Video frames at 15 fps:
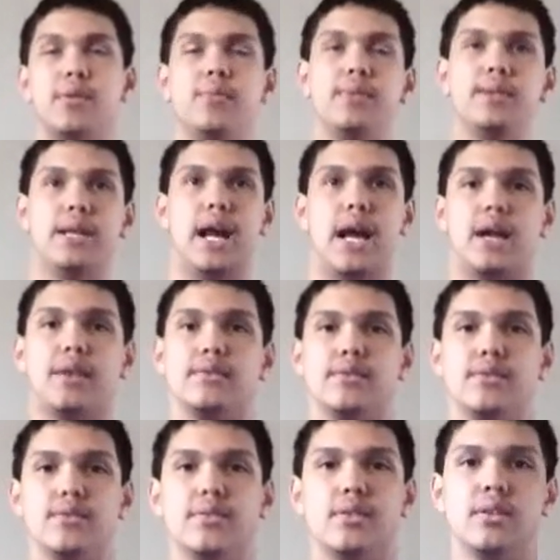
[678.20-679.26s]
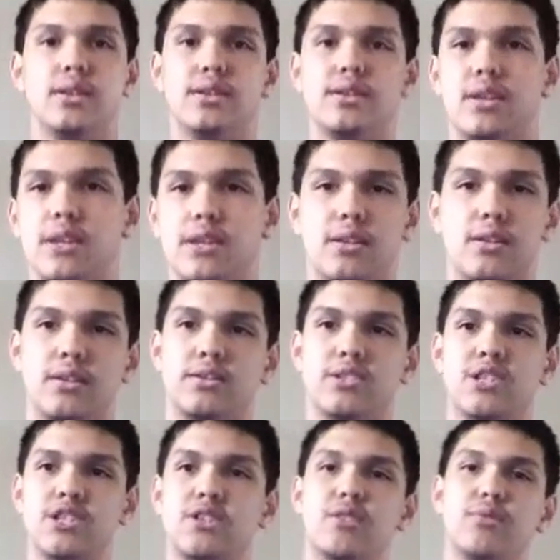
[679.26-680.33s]
Bowman, I don't think
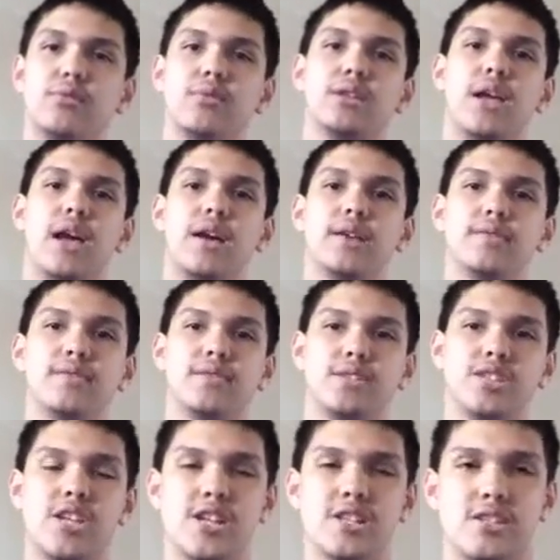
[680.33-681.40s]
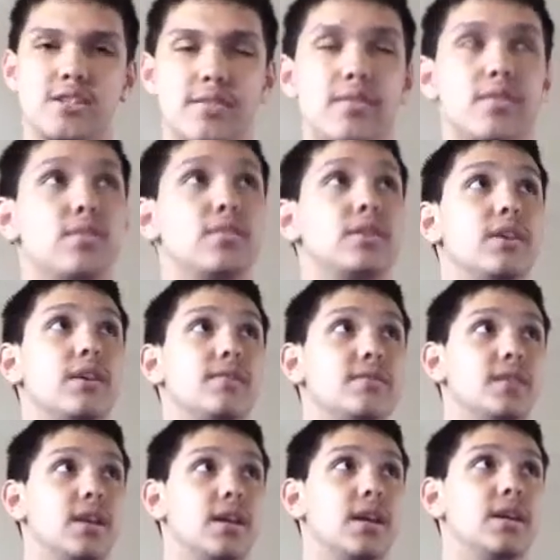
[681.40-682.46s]
Chase Elliott would have the chance of holding
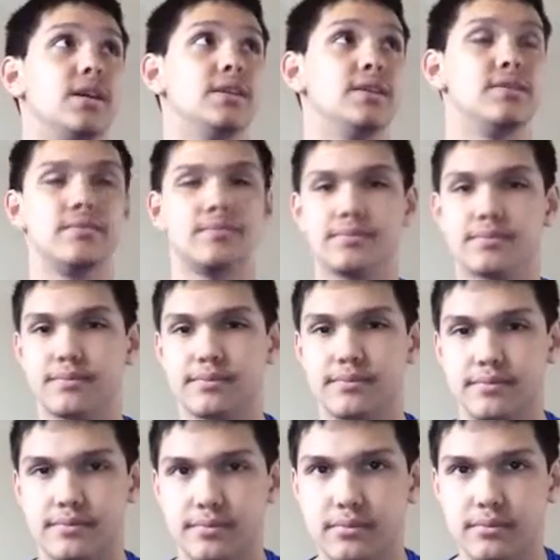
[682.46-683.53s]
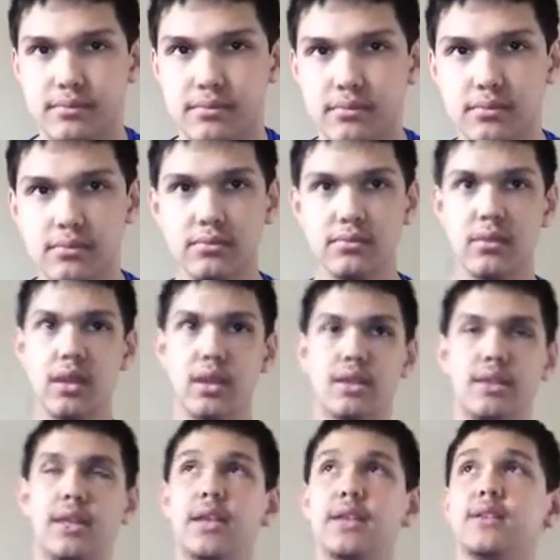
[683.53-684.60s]
off Logano.
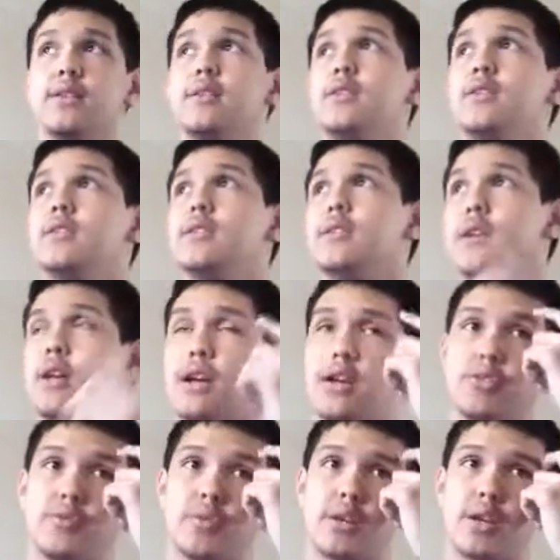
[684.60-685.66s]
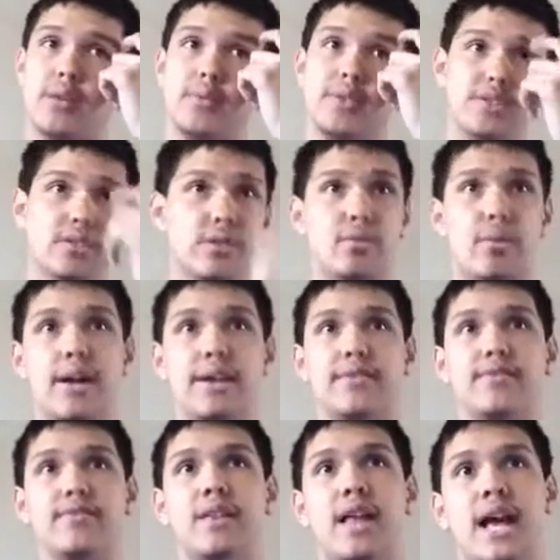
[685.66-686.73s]
And then, as we're coming to the
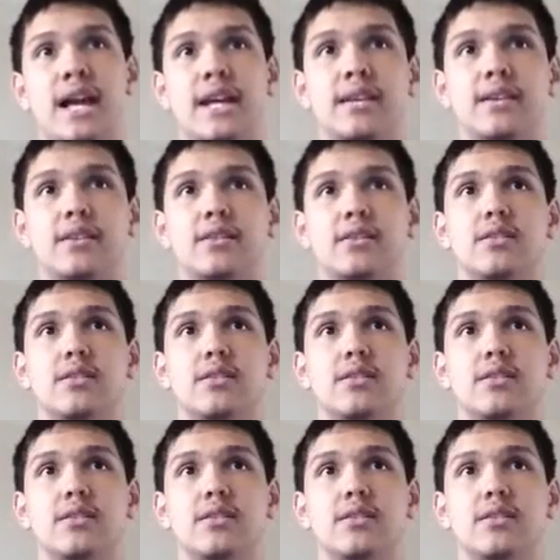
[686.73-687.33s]
white flag,